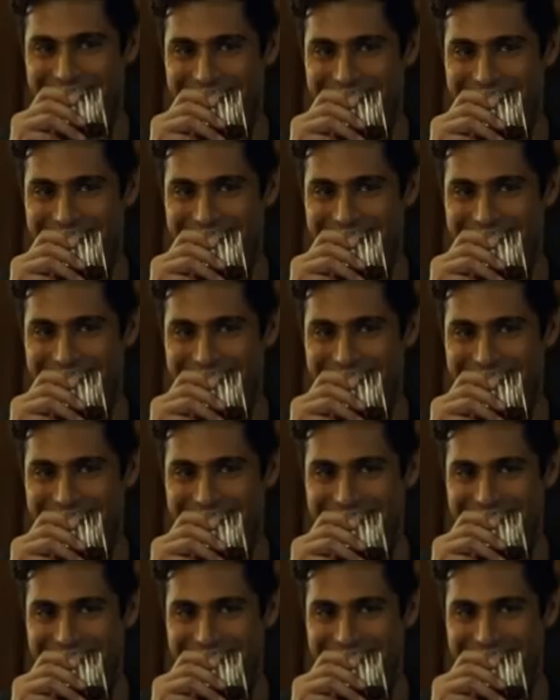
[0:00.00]

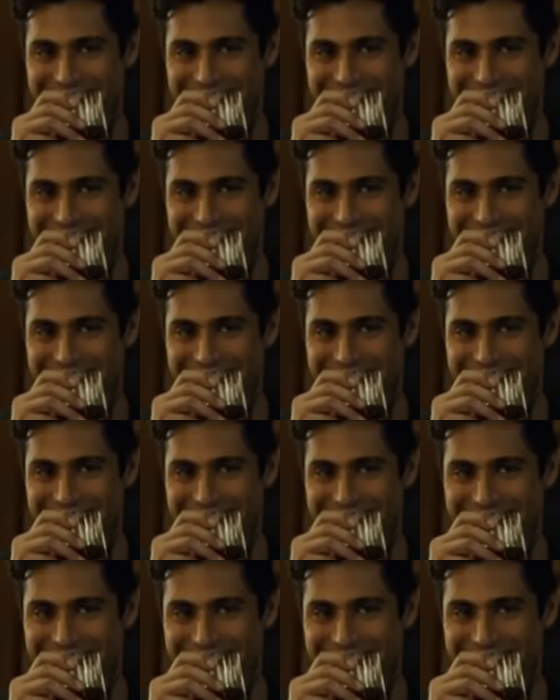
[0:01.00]

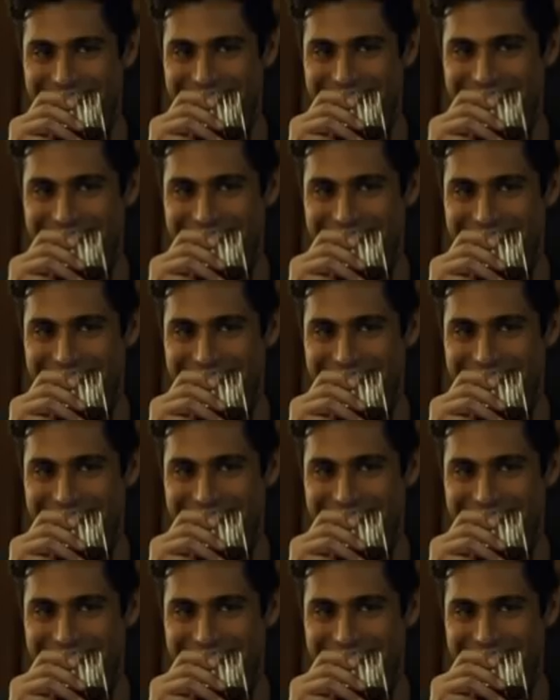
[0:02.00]

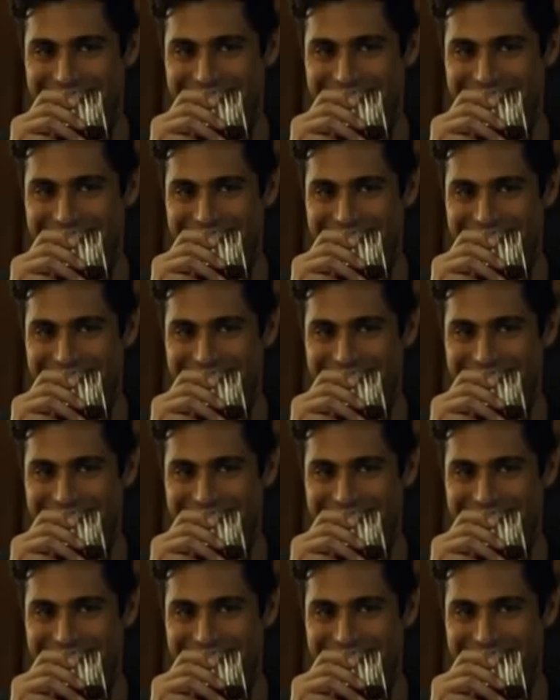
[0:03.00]

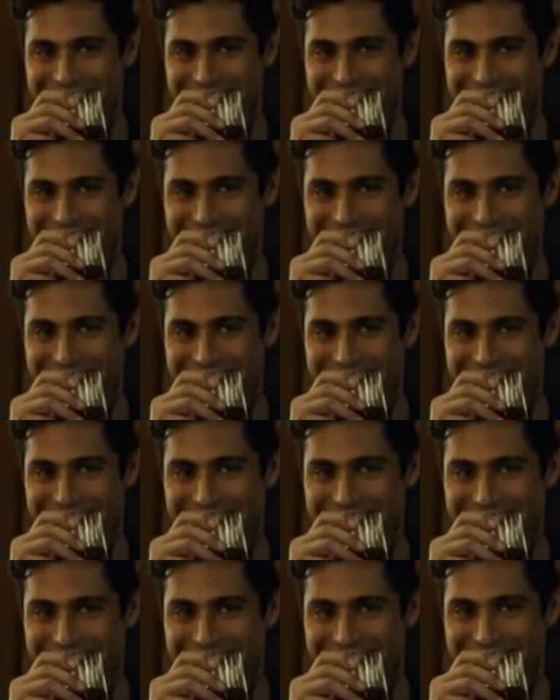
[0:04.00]

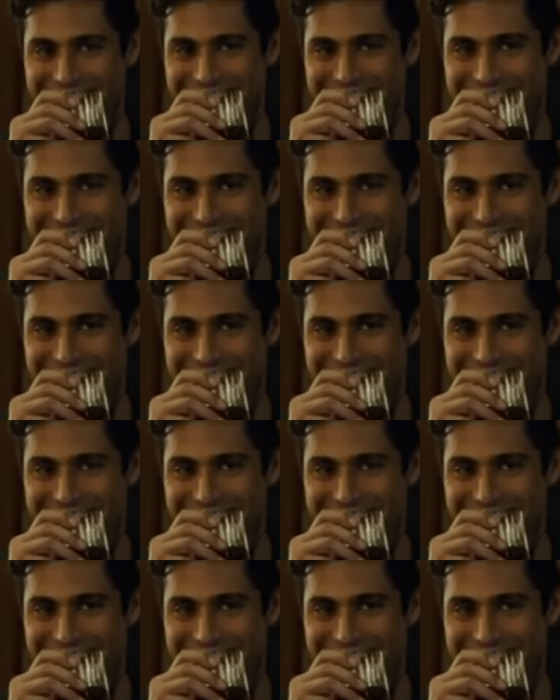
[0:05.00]
This person isn't speaking.